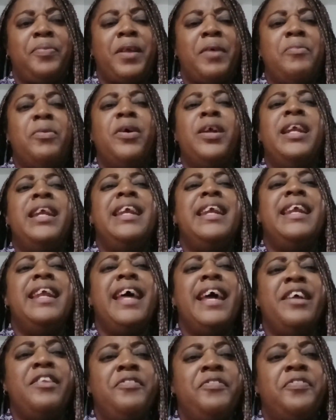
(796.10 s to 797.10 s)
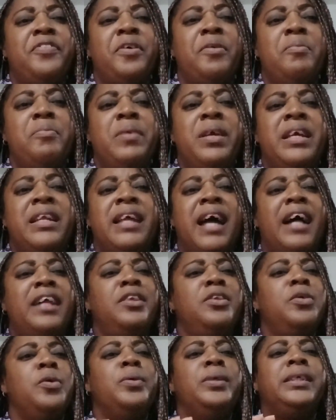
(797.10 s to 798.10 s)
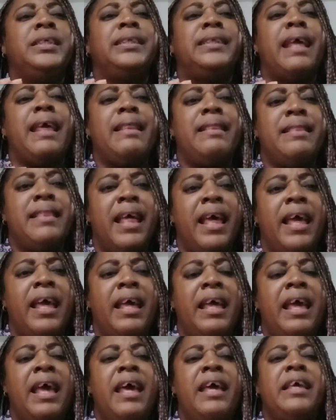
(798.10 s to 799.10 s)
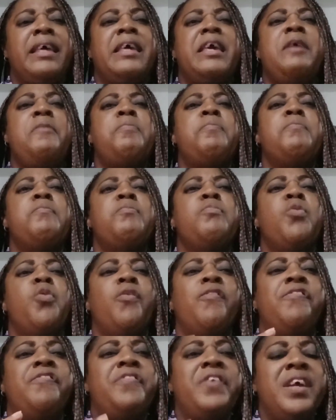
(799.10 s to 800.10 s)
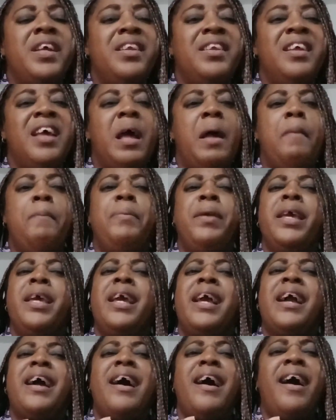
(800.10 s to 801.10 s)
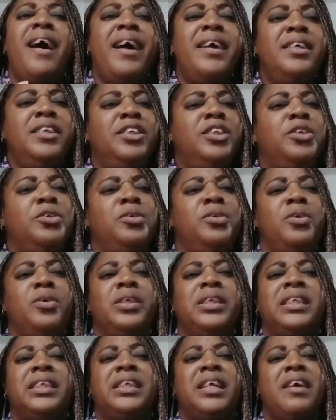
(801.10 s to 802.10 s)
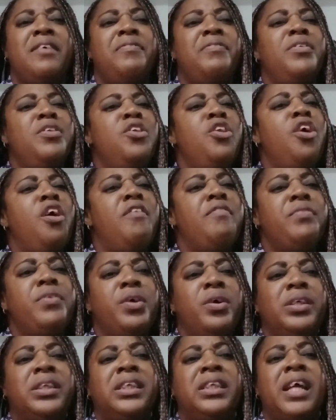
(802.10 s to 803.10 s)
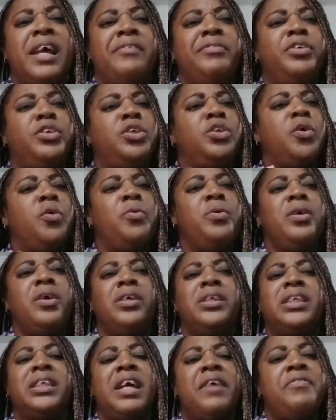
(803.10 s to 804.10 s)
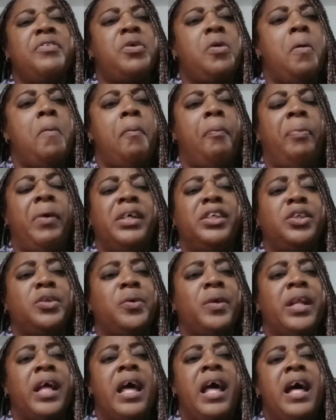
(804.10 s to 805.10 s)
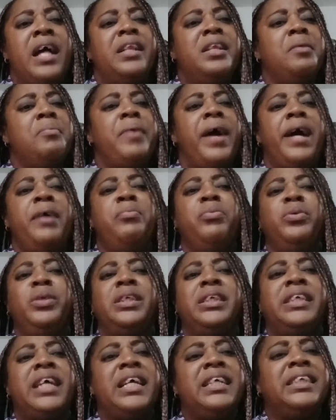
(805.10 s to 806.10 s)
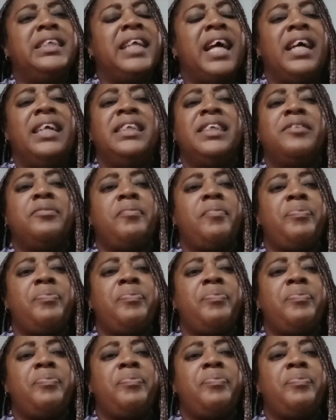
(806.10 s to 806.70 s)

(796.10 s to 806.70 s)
but learn from it, and don't stay there. Keep moving. Be kind to yourself. Love yourself. Show yourself compassion. The Bible says that